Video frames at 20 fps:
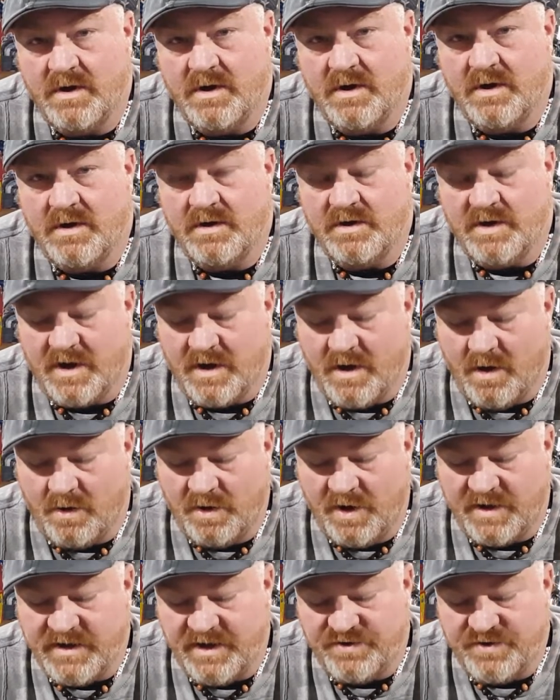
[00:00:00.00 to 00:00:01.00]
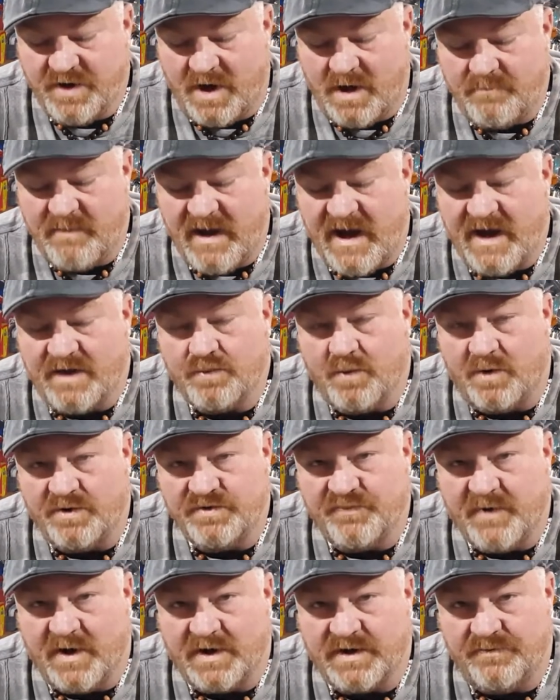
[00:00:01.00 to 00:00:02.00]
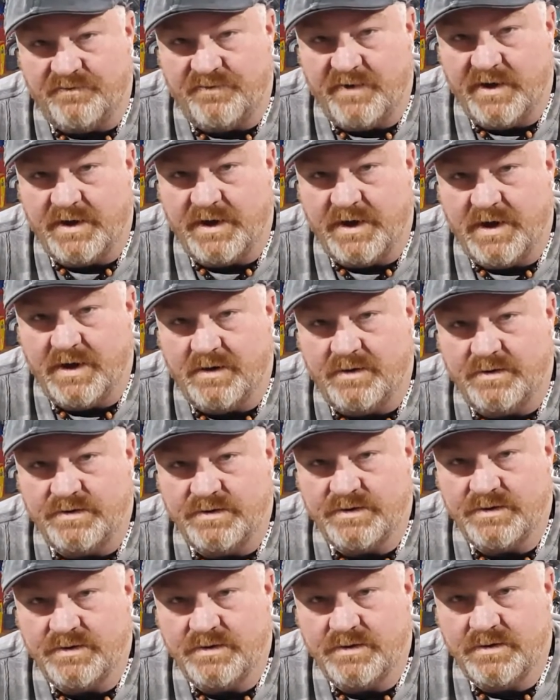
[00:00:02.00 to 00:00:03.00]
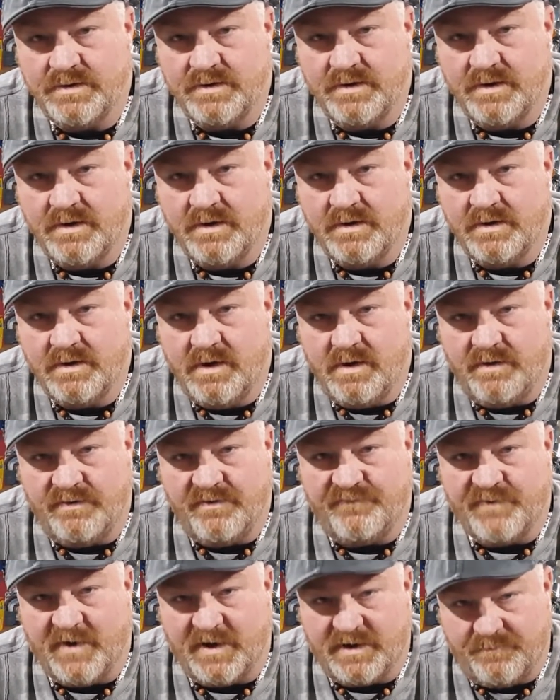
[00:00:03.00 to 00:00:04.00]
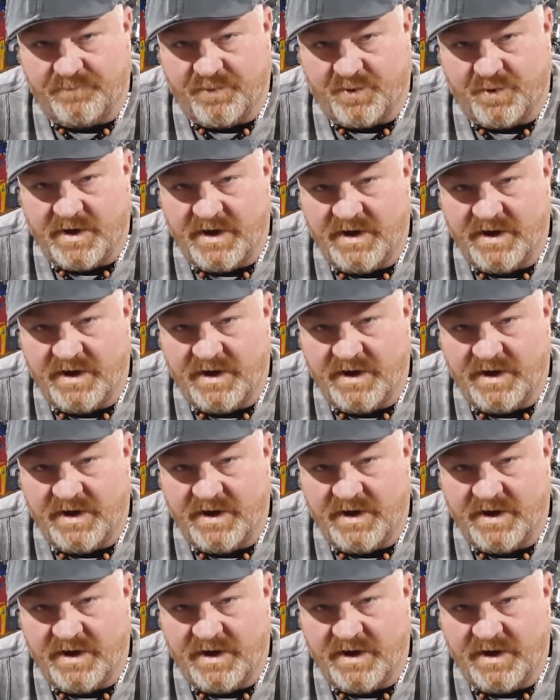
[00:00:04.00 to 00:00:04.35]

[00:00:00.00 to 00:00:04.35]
Then go look at John Maxwell's fucking videos. It was a fucking parade.